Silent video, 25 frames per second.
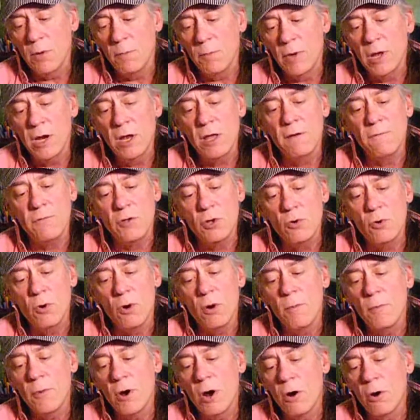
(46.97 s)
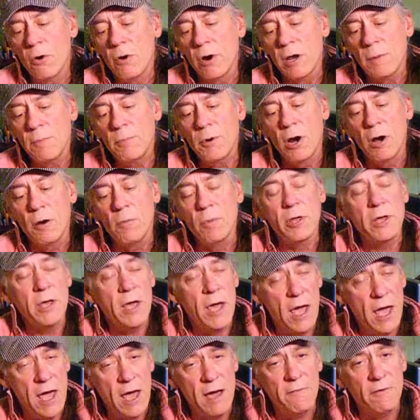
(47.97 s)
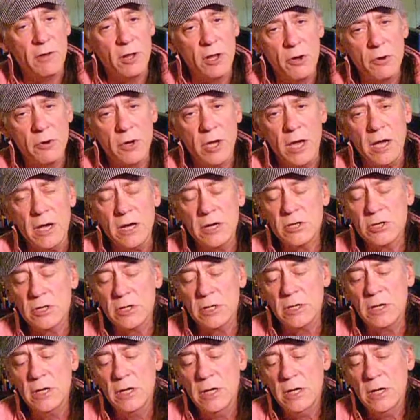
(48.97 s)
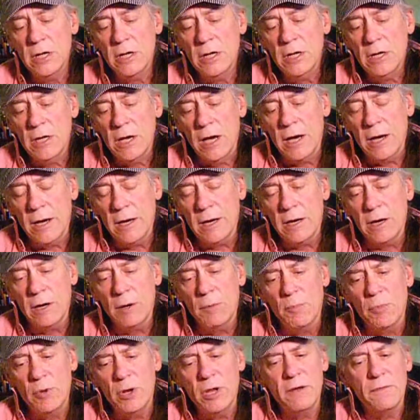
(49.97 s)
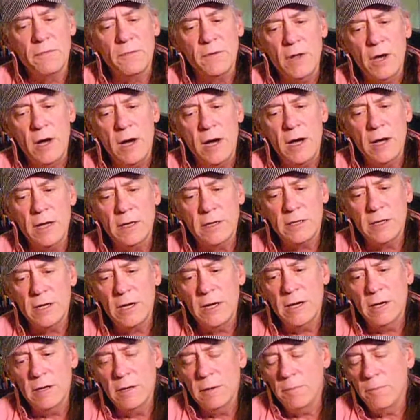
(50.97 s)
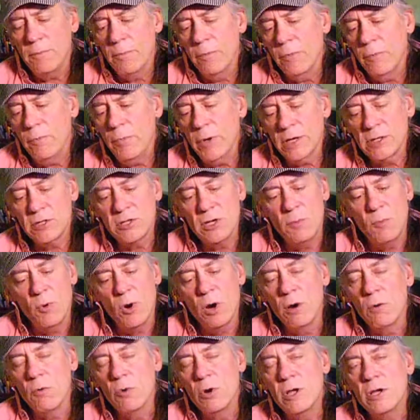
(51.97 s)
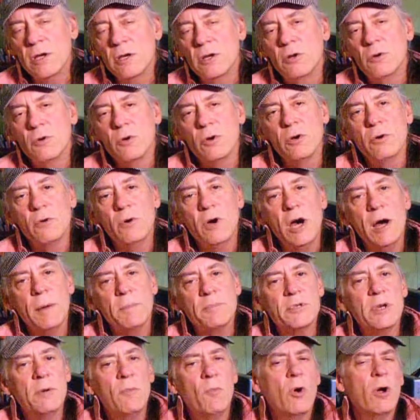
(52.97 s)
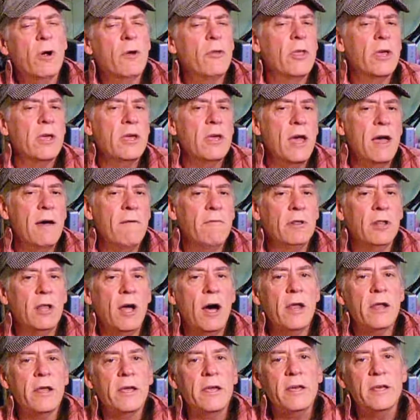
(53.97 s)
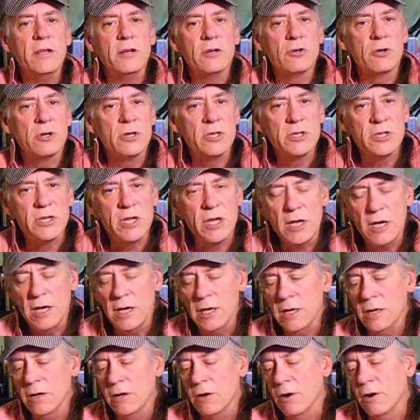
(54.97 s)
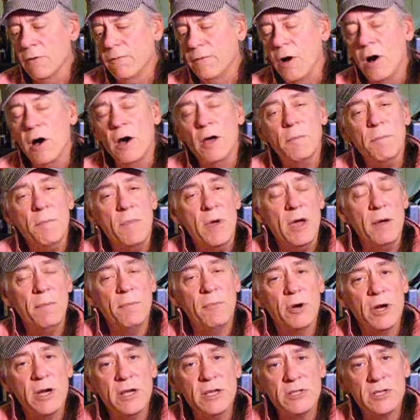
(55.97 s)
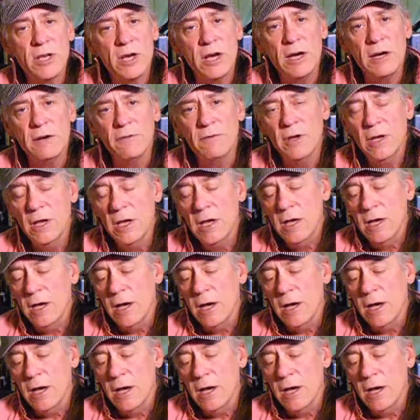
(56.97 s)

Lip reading: Many of you already probably have a location. But if not, pick somewhere where you grew up, somewhere that you have a lot of interest in or fond memories of.